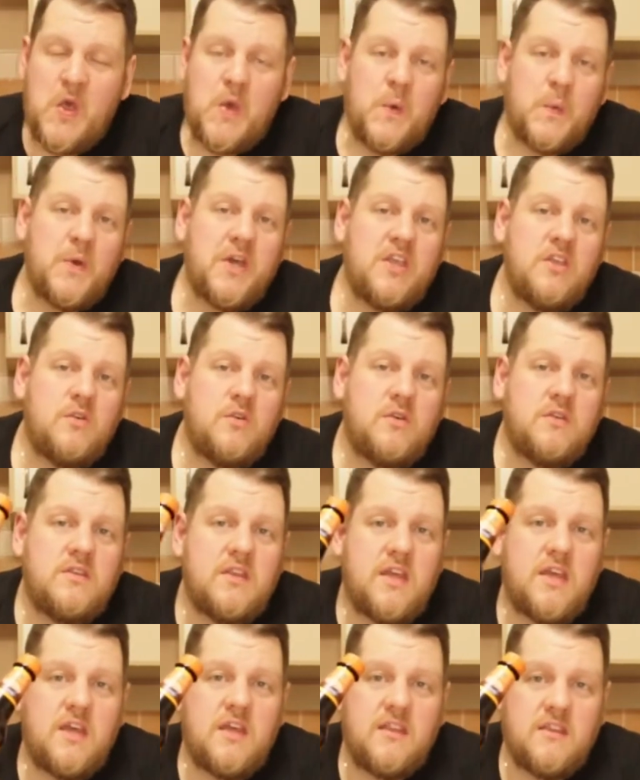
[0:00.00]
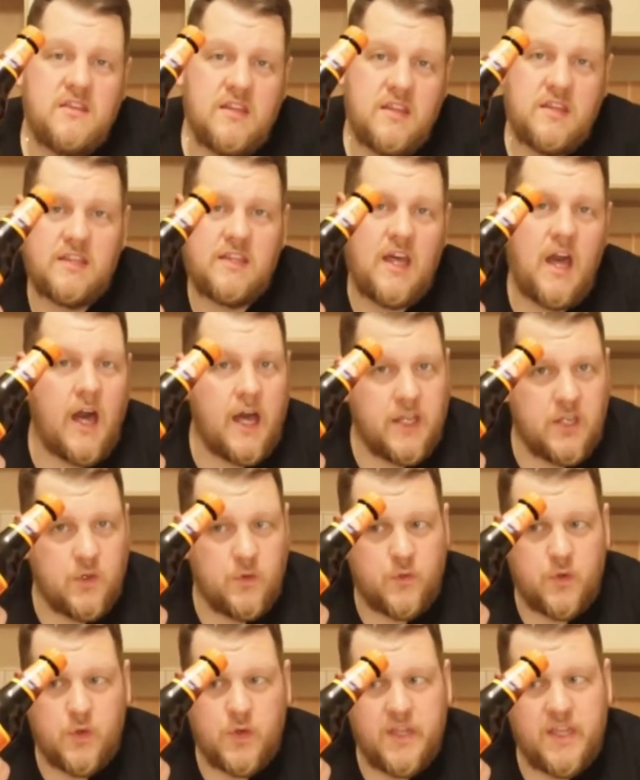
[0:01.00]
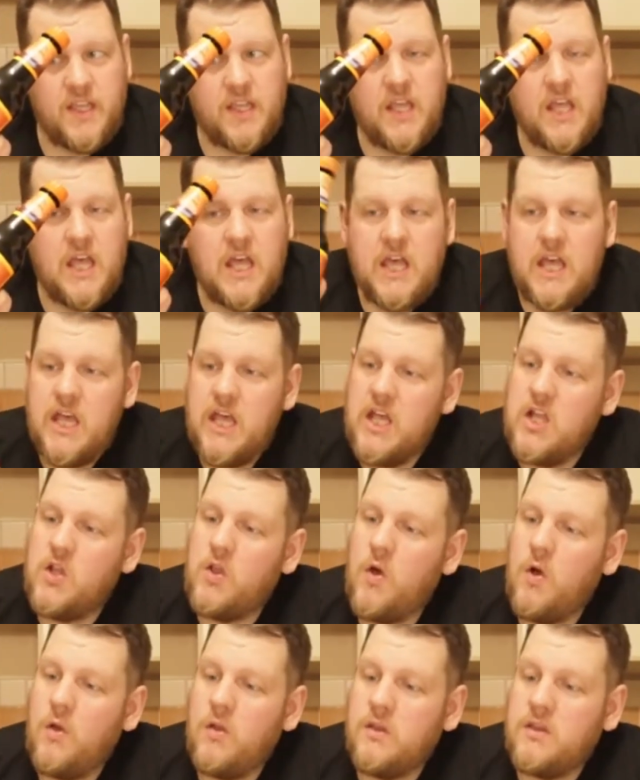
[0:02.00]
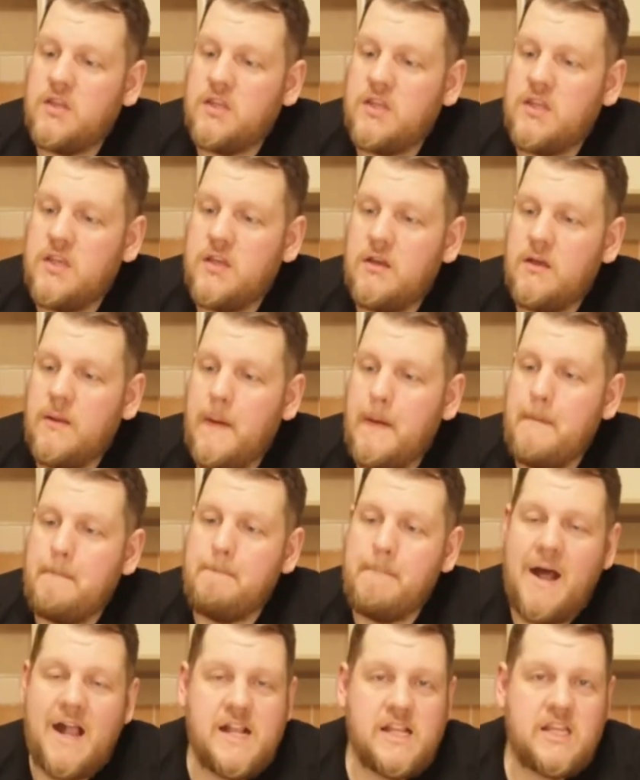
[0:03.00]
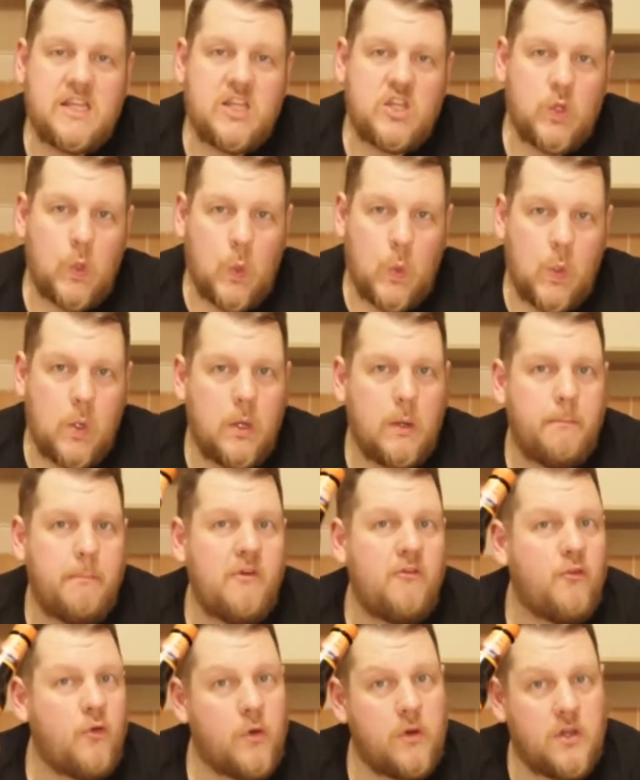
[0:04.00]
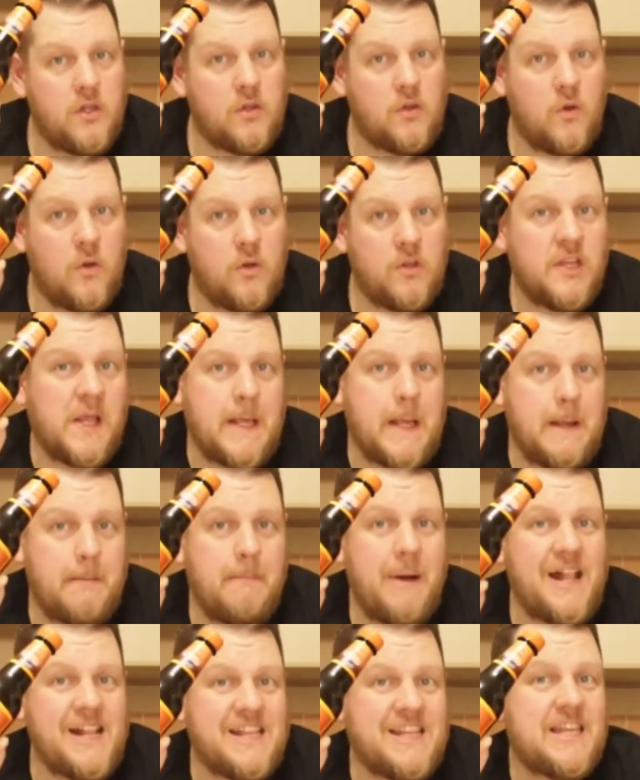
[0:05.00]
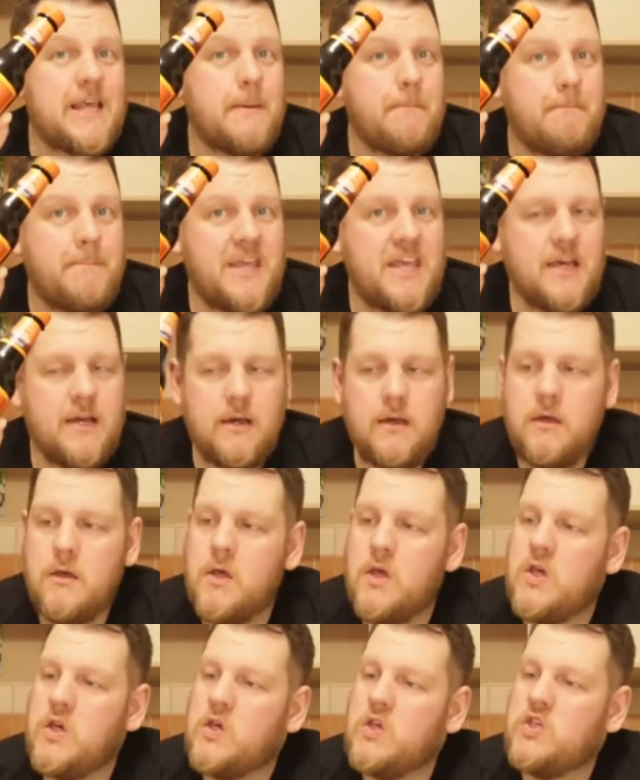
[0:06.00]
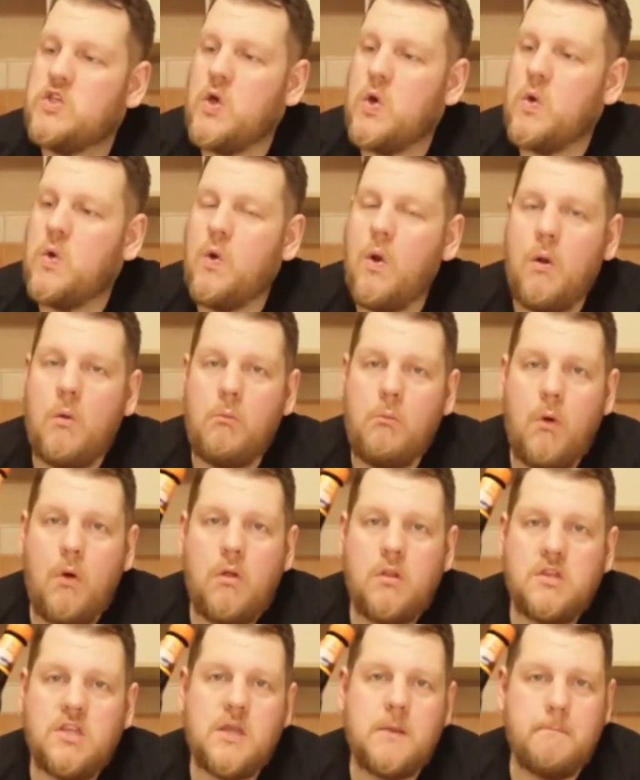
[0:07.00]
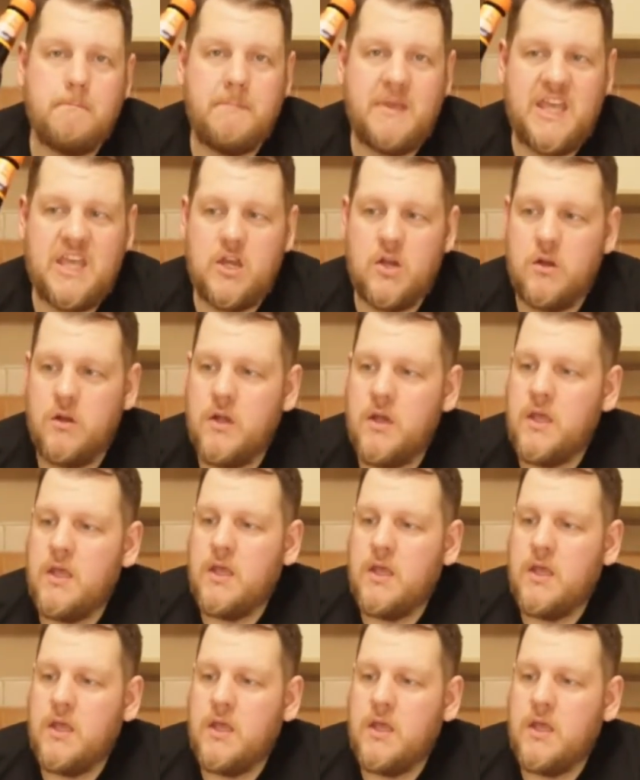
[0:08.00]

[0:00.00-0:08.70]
We're using this kind of drink. It calls here Malztrunk, before it called Malzbier, so malt beer.